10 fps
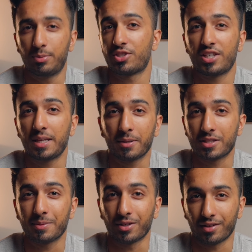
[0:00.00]
was cheaper,
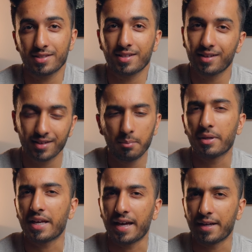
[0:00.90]
to be honest. But
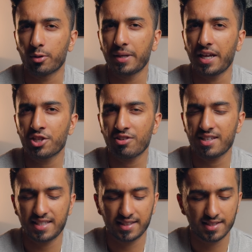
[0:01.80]
yeah, it will be
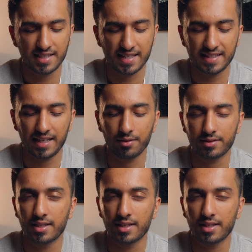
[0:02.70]
interesting to test out the